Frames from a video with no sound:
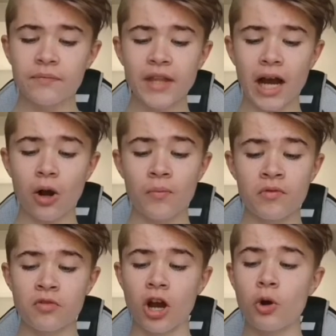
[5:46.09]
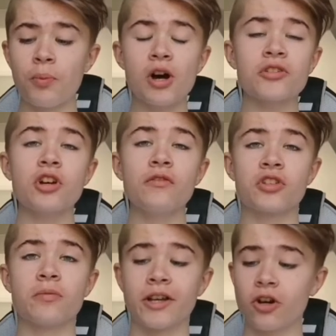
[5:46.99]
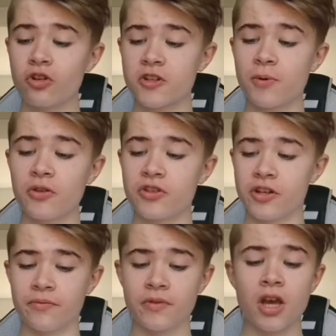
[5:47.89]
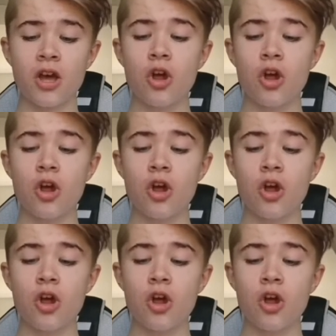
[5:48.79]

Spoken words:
Now, I will pass over to my correspondent,